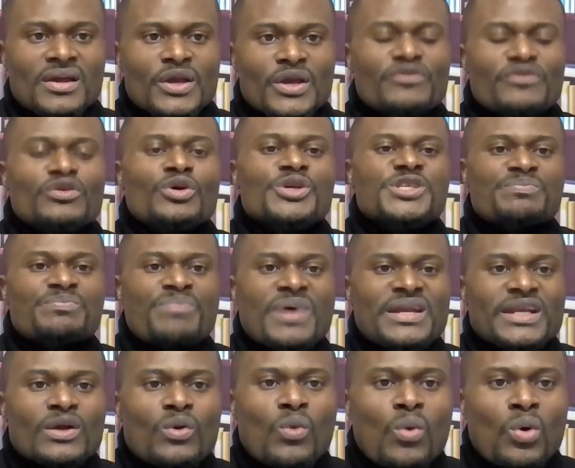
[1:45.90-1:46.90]
If you're
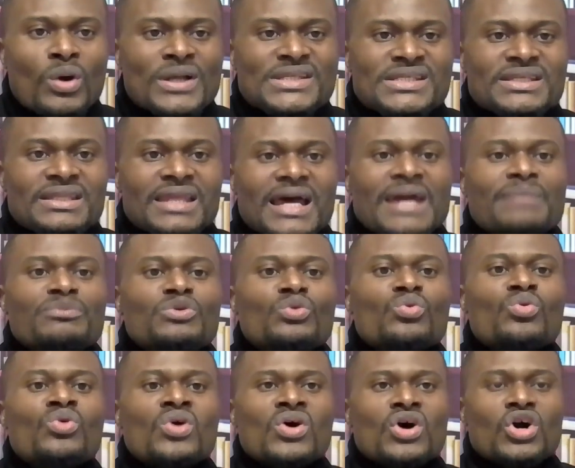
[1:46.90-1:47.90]
spending quality time
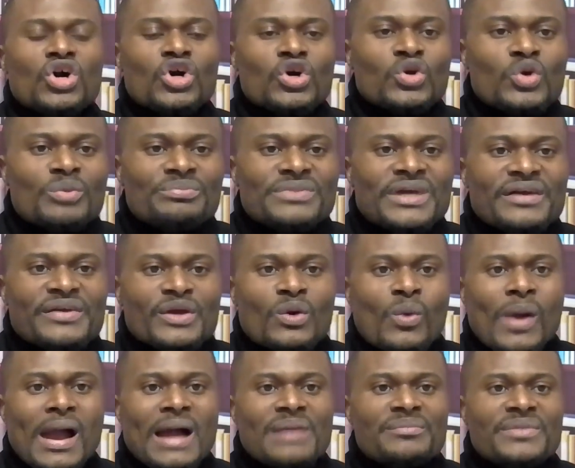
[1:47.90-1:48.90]
to groom the
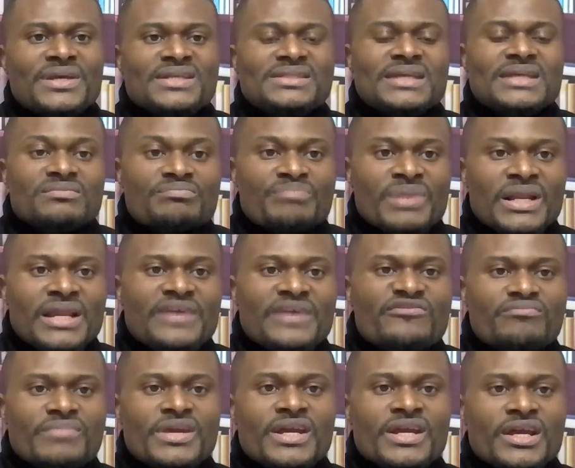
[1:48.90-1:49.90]
requirements, then
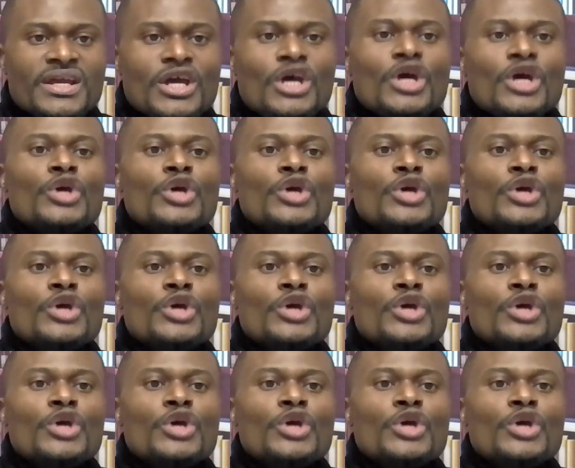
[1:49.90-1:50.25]
believe me,